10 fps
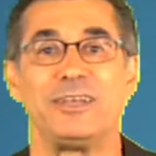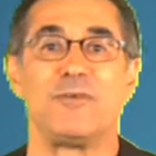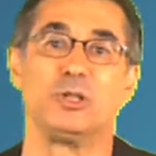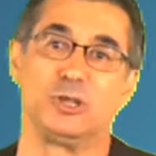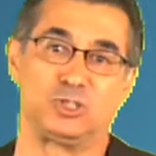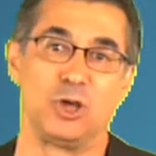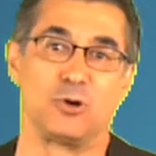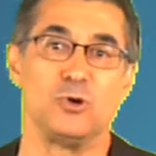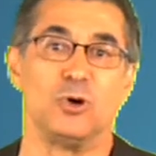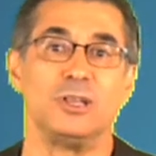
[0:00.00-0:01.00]
never looked so
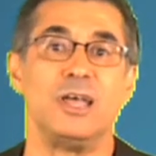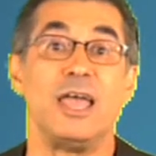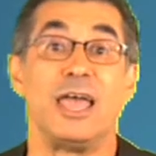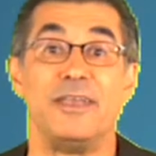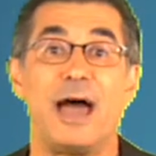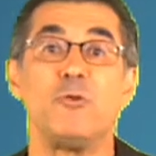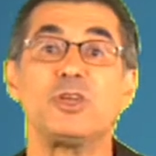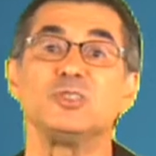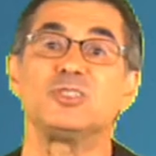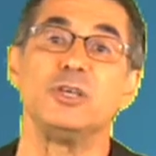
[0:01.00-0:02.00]
cool. And now you
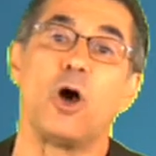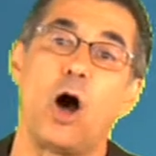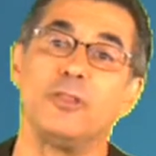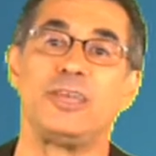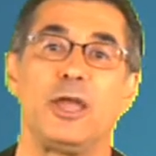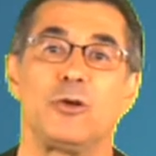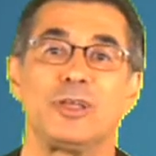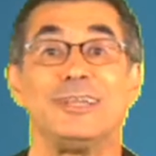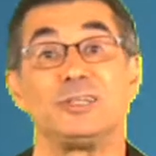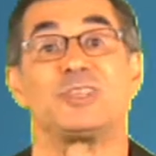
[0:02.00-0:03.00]
can see all the air
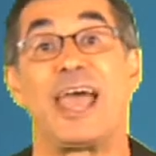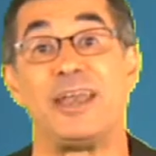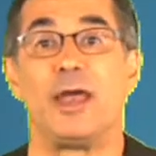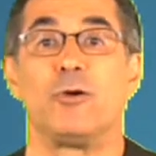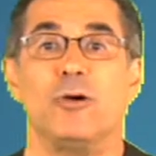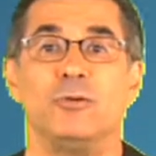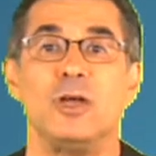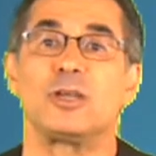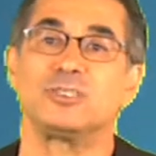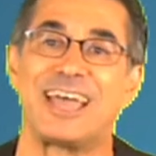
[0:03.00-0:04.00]
inlets and aero,
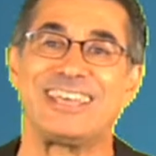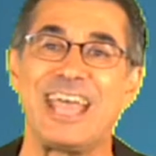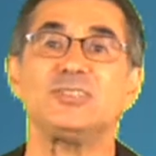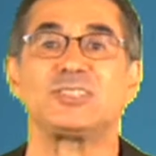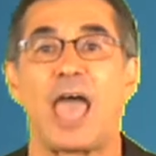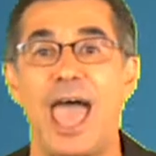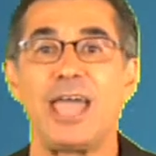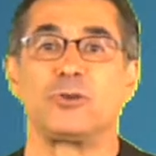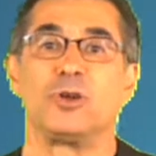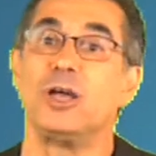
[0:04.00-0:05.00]
because I guess
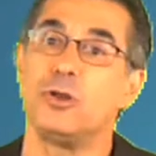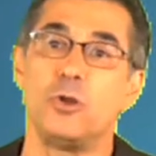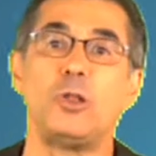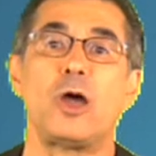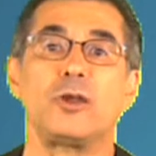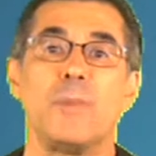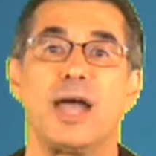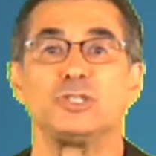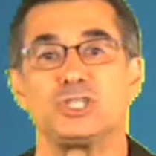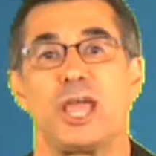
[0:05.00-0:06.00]
Acura no longer
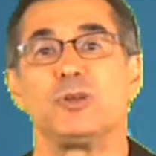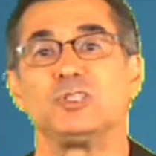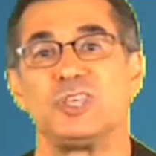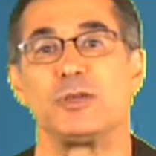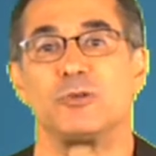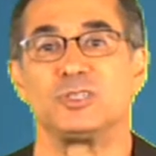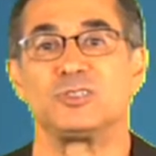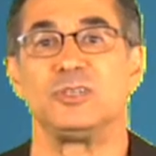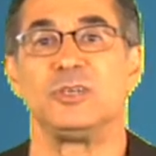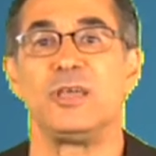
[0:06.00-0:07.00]
minds sharing secrets,
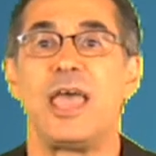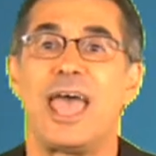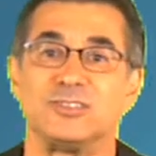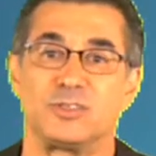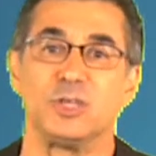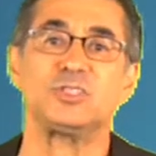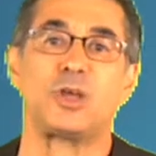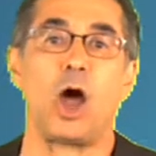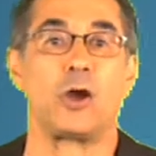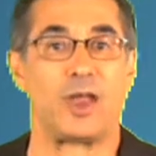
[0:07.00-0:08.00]
as this
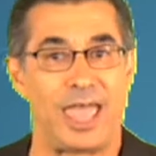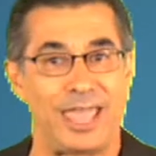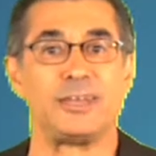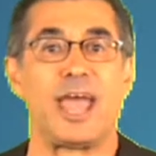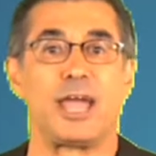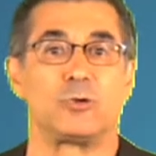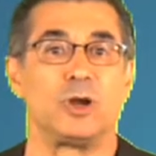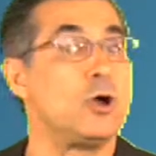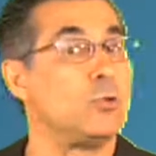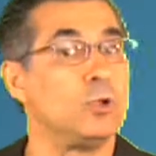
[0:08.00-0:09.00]
car and Acura
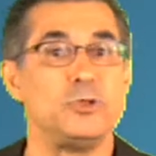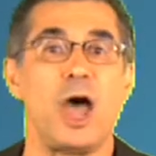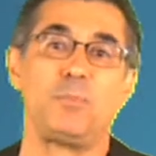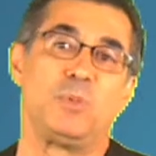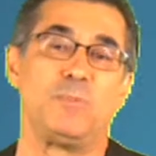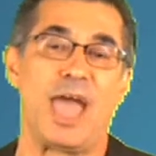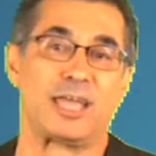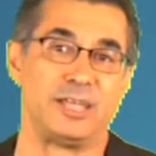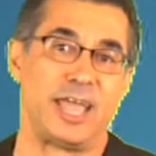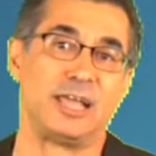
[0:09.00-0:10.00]
will not be back
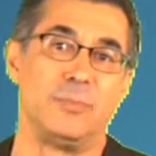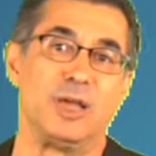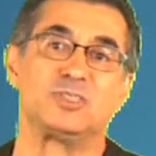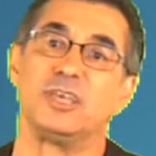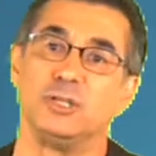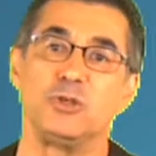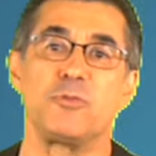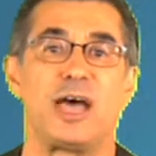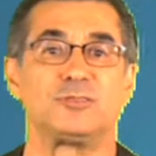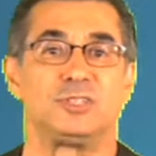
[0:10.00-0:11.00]
in the ALMS in
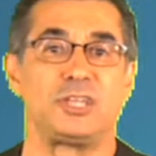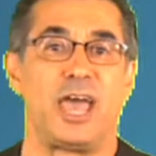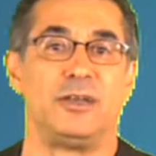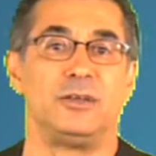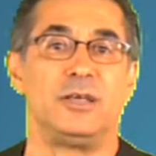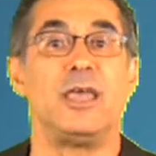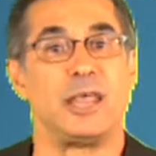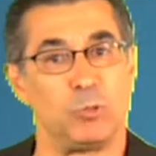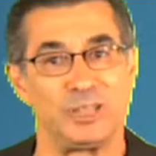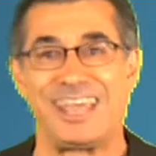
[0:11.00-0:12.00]
2010.
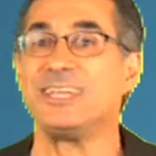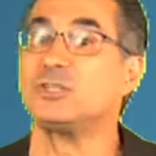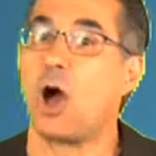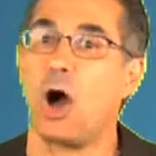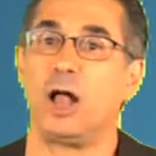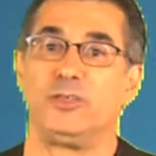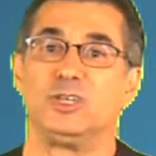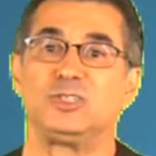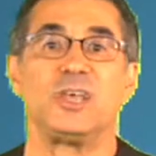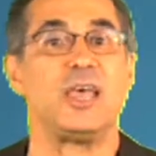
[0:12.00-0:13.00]
And we'll get into all
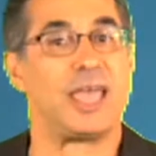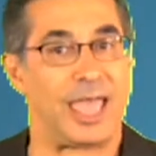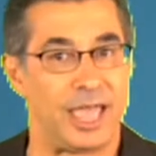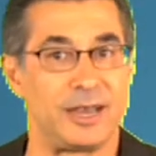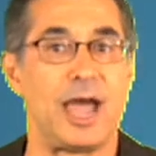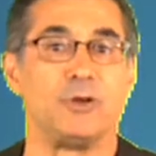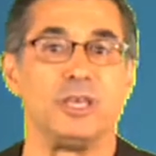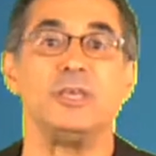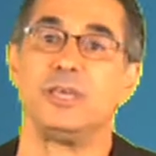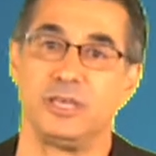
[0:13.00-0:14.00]
this and Audi
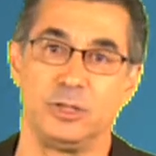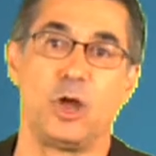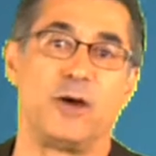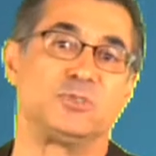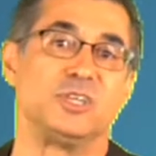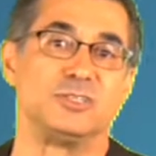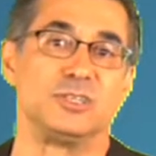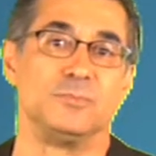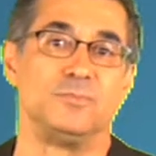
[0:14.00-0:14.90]
in the off-season.